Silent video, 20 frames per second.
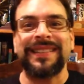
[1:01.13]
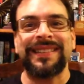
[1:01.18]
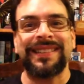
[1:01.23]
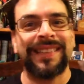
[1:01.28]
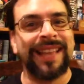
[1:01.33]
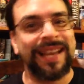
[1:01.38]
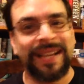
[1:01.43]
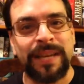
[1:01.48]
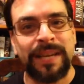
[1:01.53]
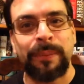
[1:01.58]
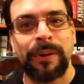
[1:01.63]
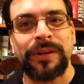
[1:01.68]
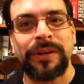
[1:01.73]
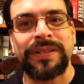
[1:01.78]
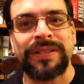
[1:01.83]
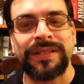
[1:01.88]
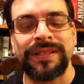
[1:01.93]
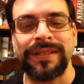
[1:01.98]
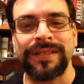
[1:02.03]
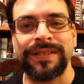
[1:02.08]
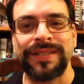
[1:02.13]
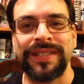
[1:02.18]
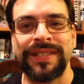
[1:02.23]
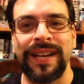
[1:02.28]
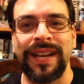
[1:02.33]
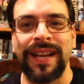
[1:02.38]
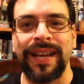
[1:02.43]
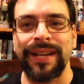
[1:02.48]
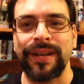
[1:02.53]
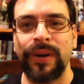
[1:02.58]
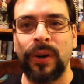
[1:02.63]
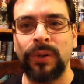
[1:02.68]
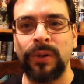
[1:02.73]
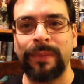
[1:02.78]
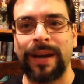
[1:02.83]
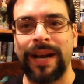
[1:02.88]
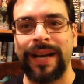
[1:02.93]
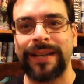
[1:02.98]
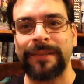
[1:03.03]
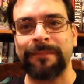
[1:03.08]
lucky person are sitting on a gold
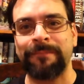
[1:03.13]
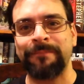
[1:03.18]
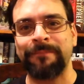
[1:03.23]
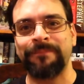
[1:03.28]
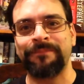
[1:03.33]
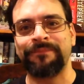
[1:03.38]
mine.